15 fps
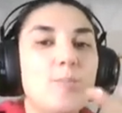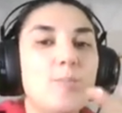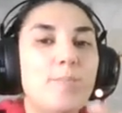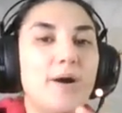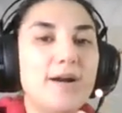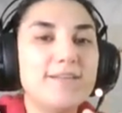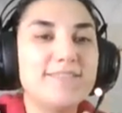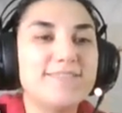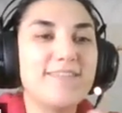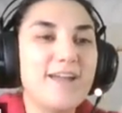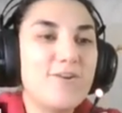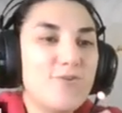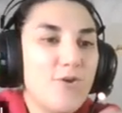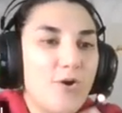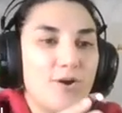but
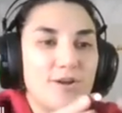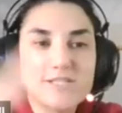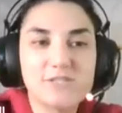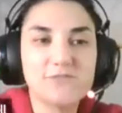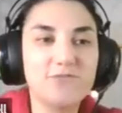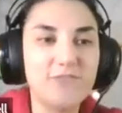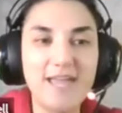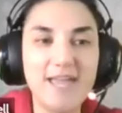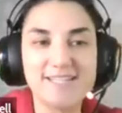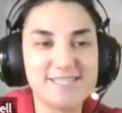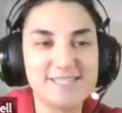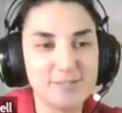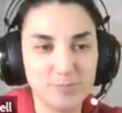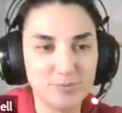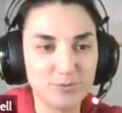they're not as
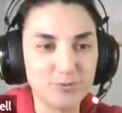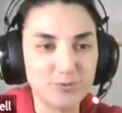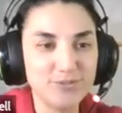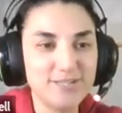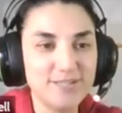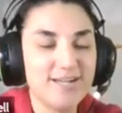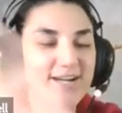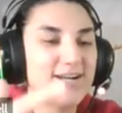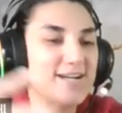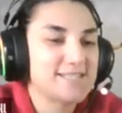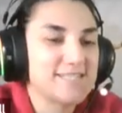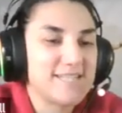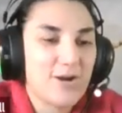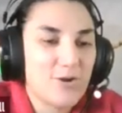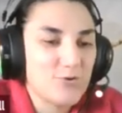flexible
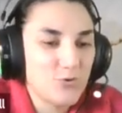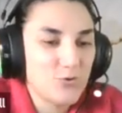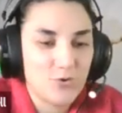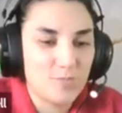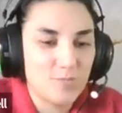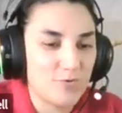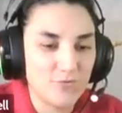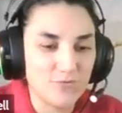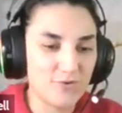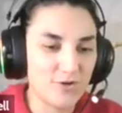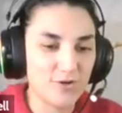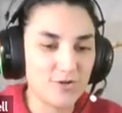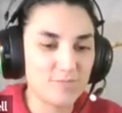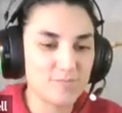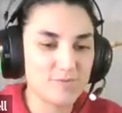as our normal
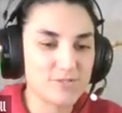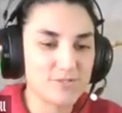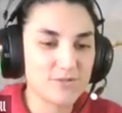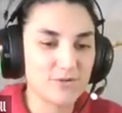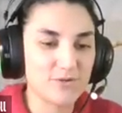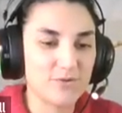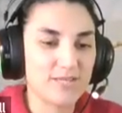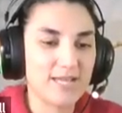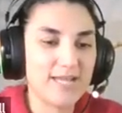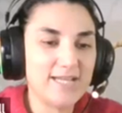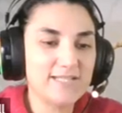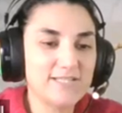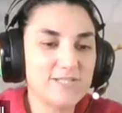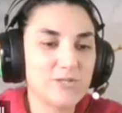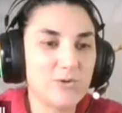verbs.
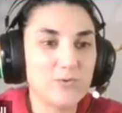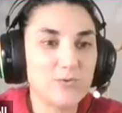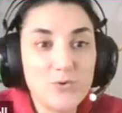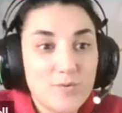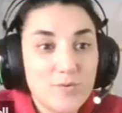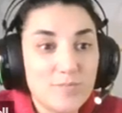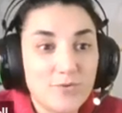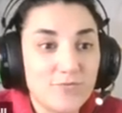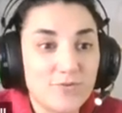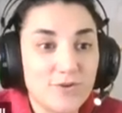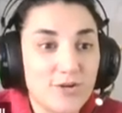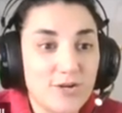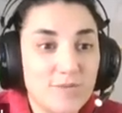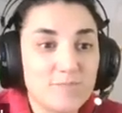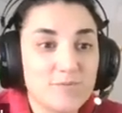Okay, so normal
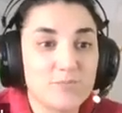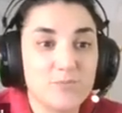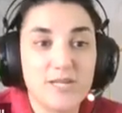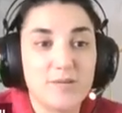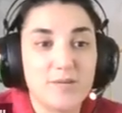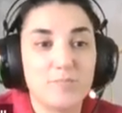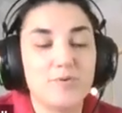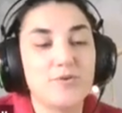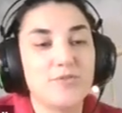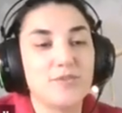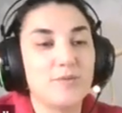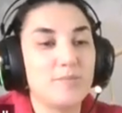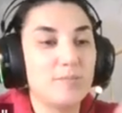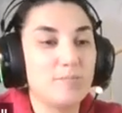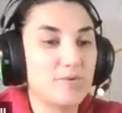verbs, we can put
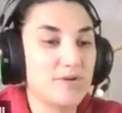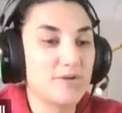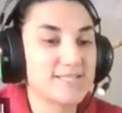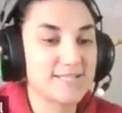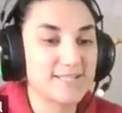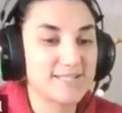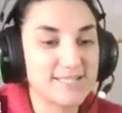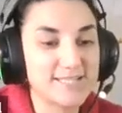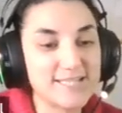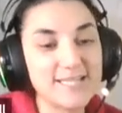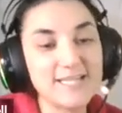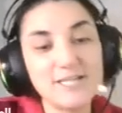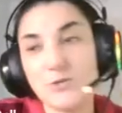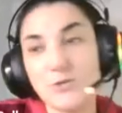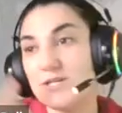them in present
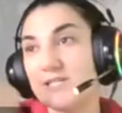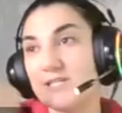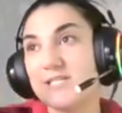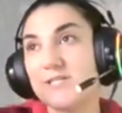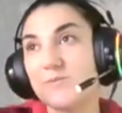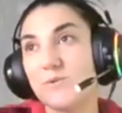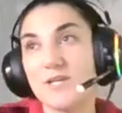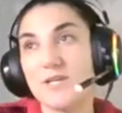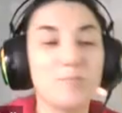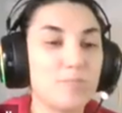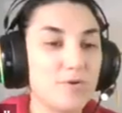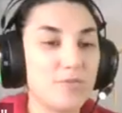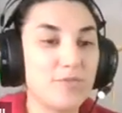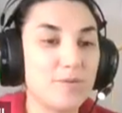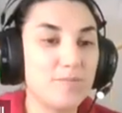continuous, we can
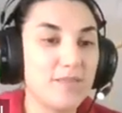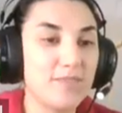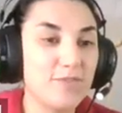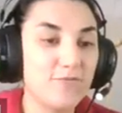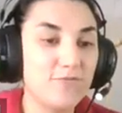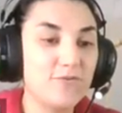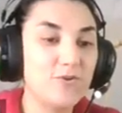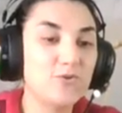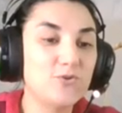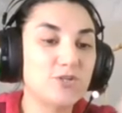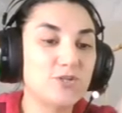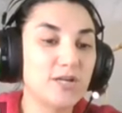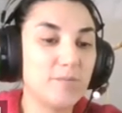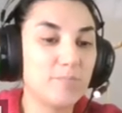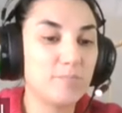put them in the
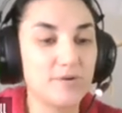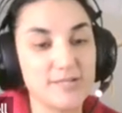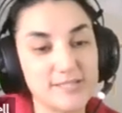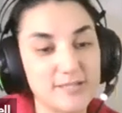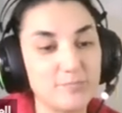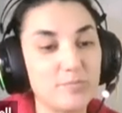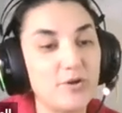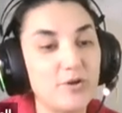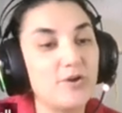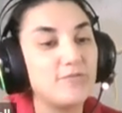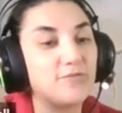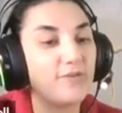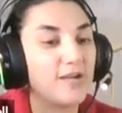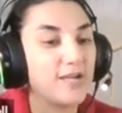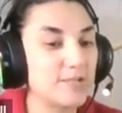future, present
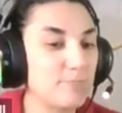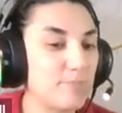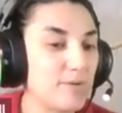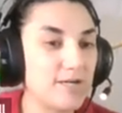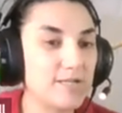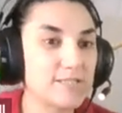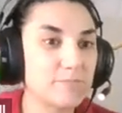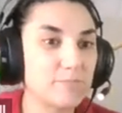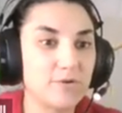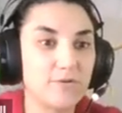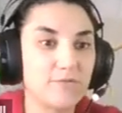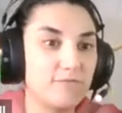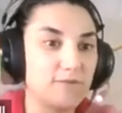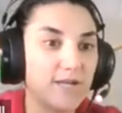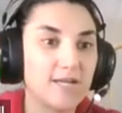perfect, past
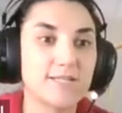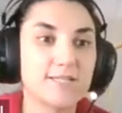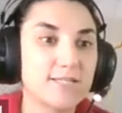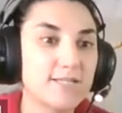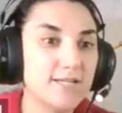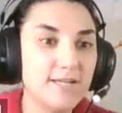perfect.